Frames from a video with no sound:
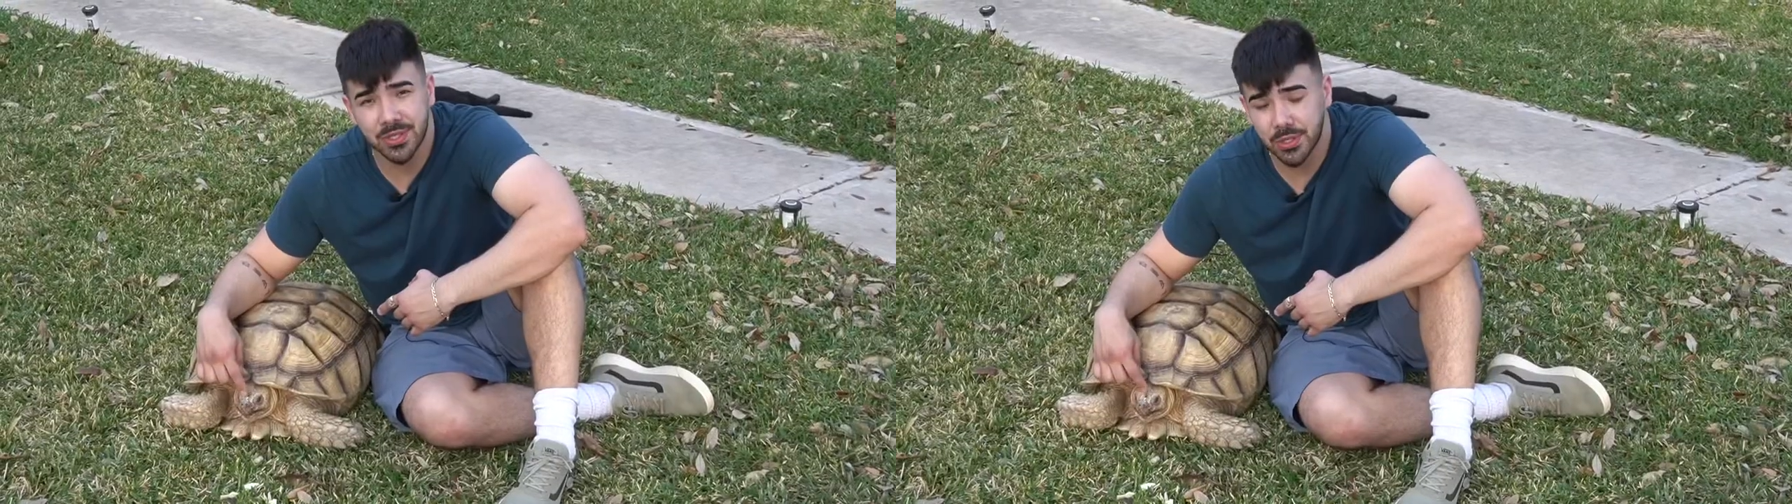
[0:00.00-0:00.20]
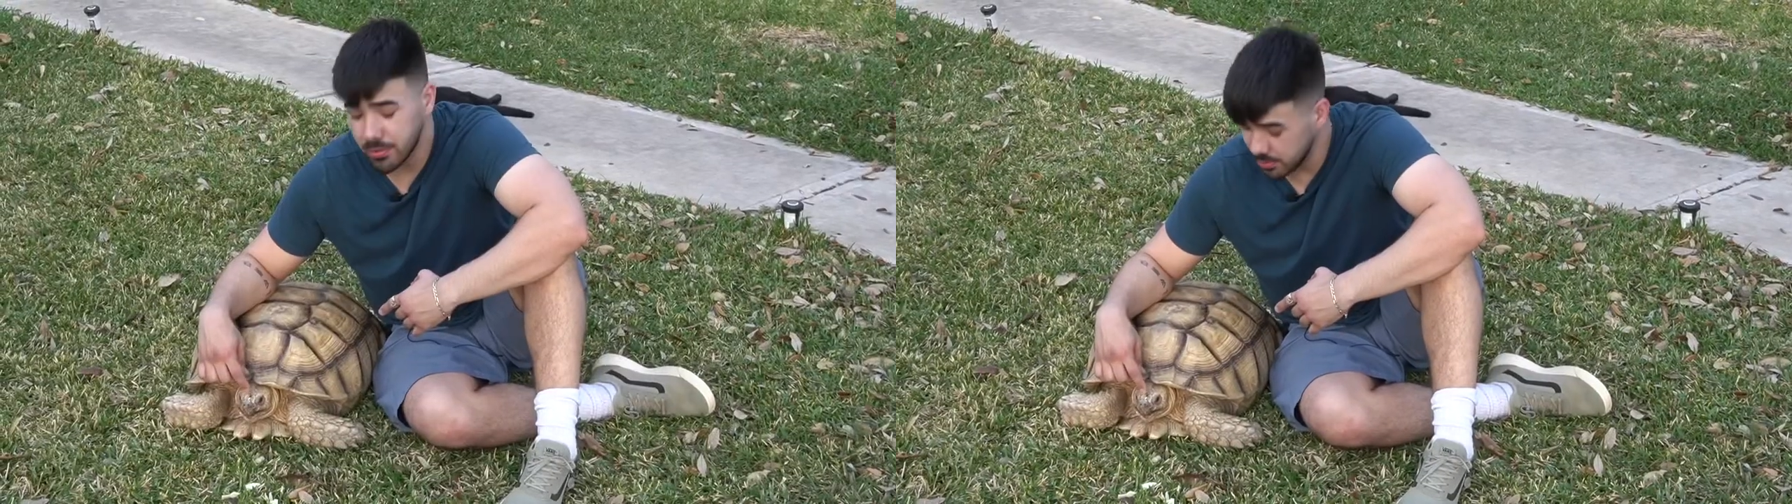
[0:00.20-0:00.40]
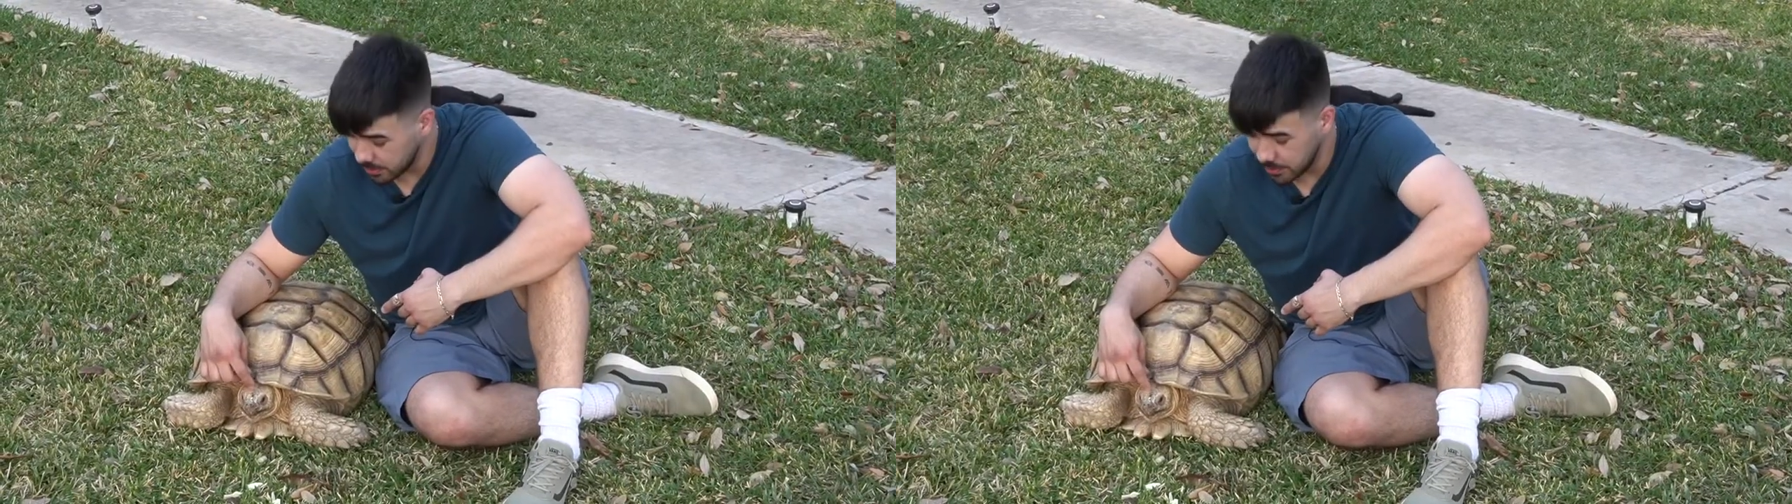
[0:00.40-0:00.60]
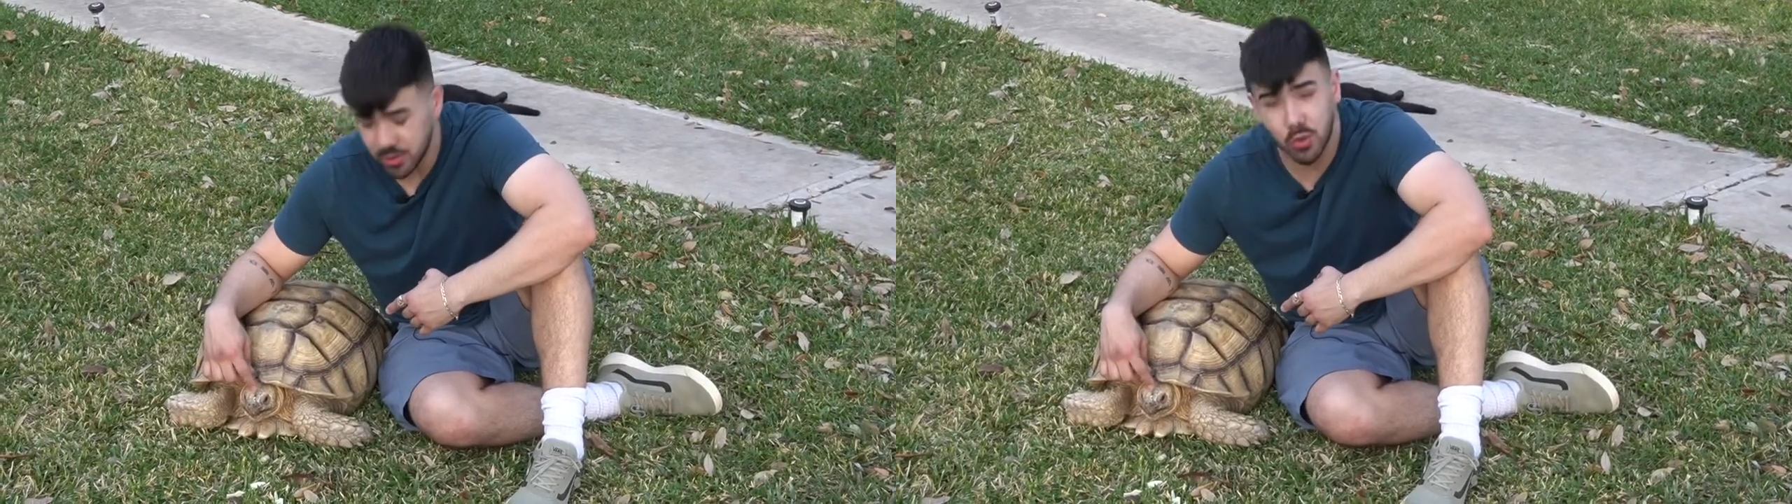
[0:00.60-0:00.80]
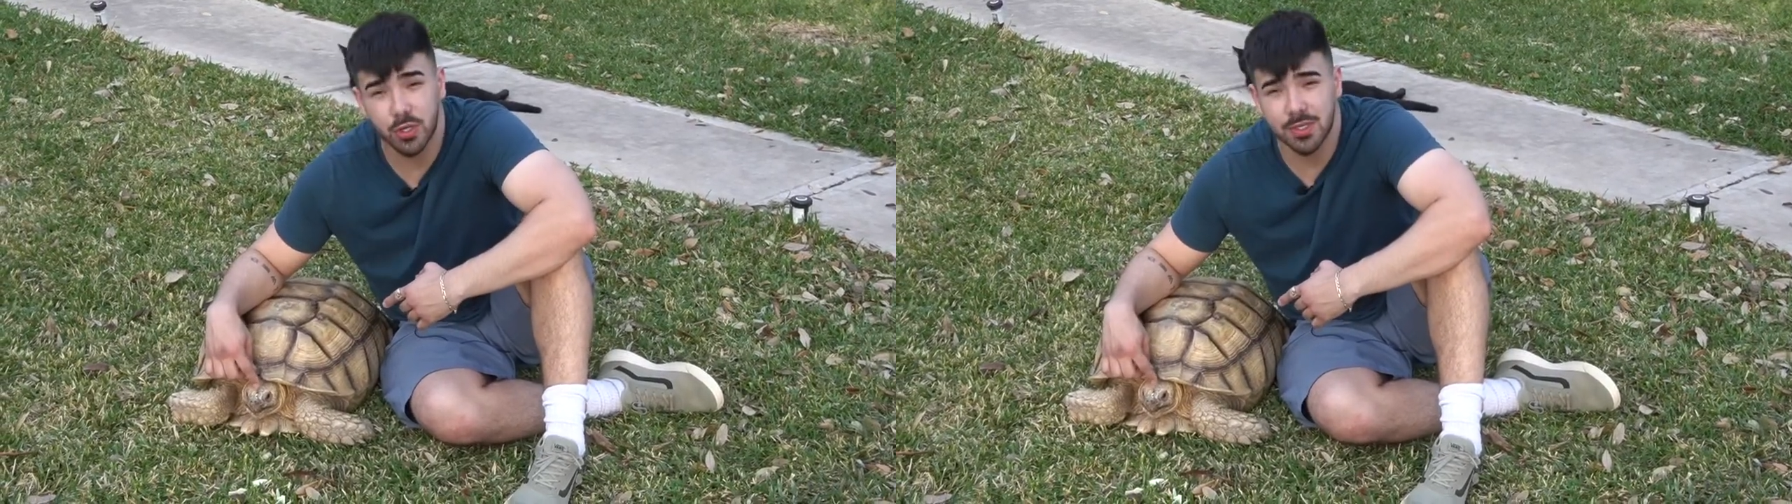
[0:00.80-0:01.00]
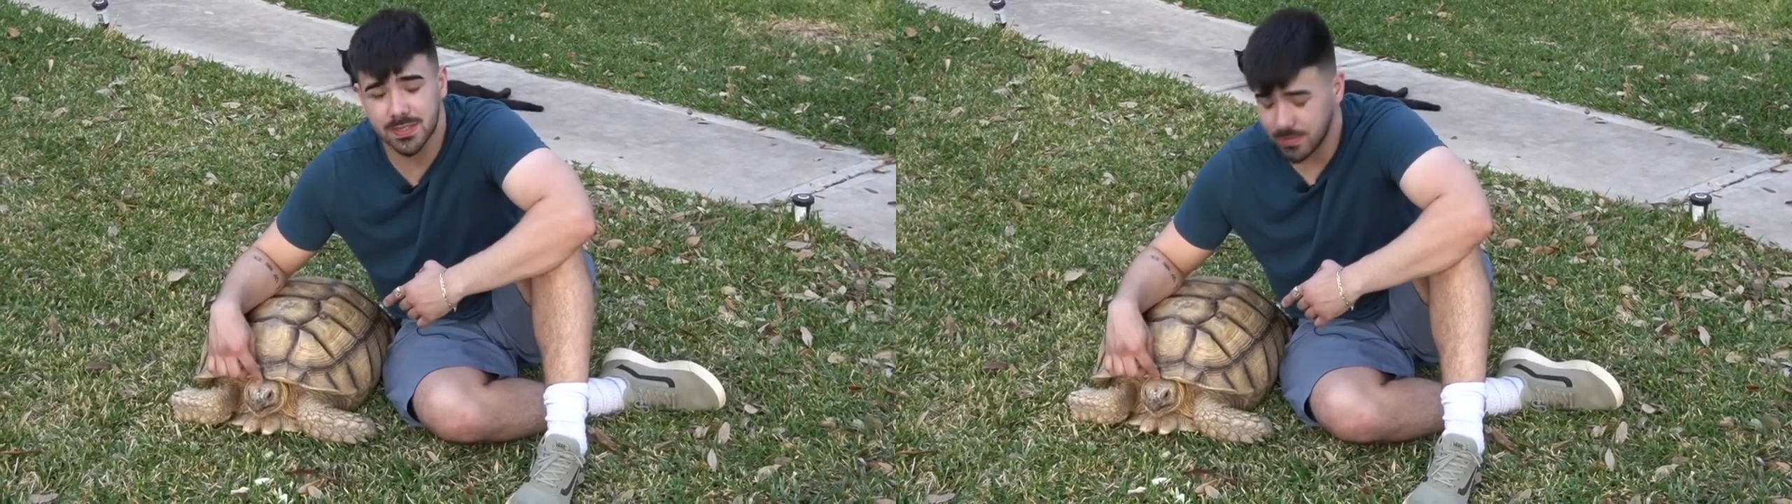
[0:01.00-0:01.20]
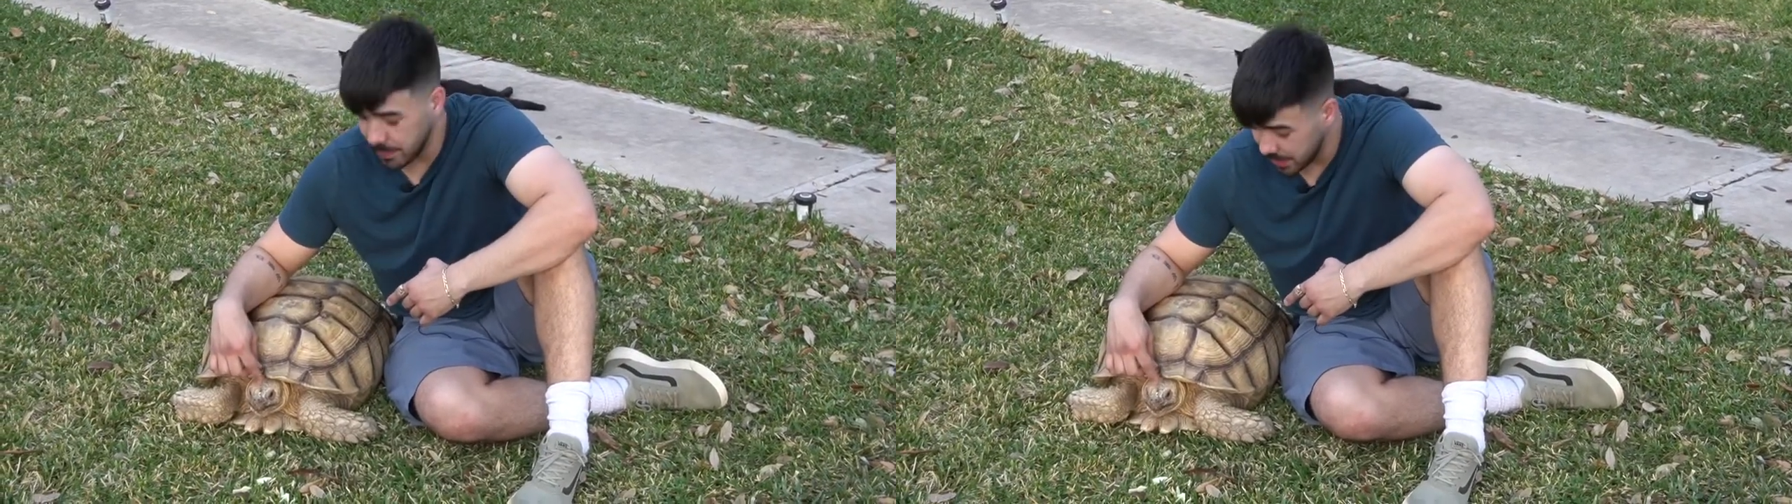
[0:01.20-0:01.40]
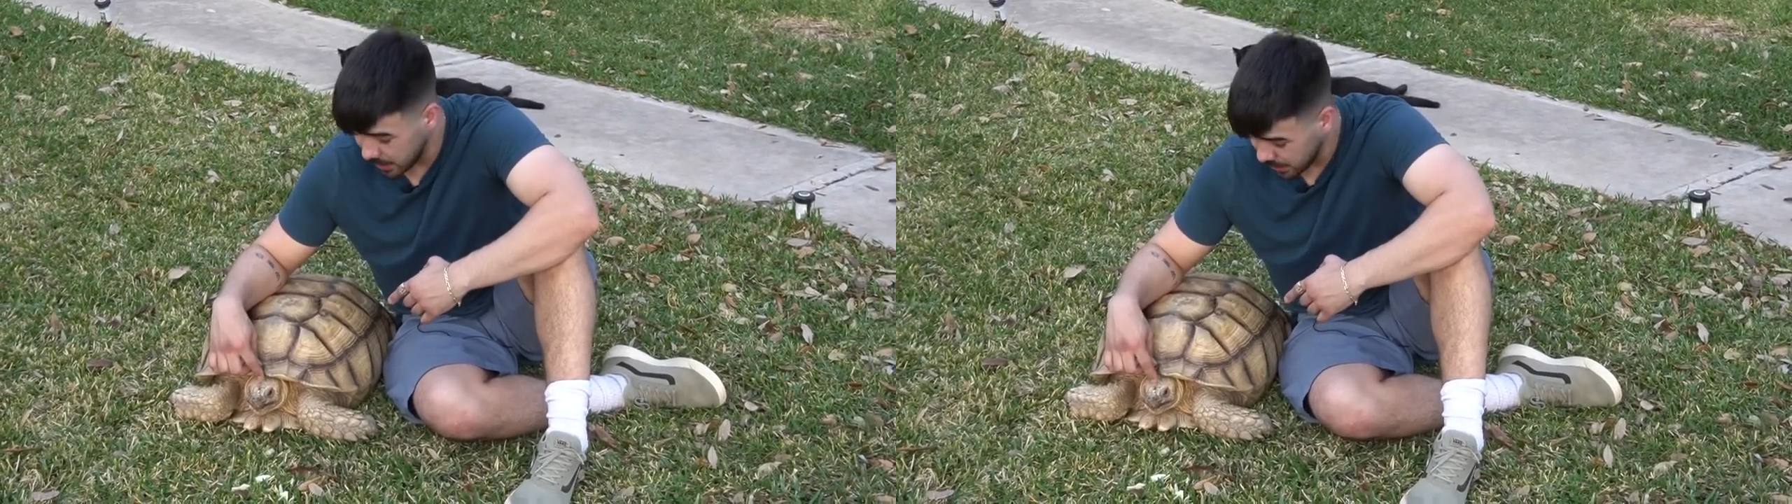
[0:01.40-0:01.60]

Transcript: turtle or tortoise my bad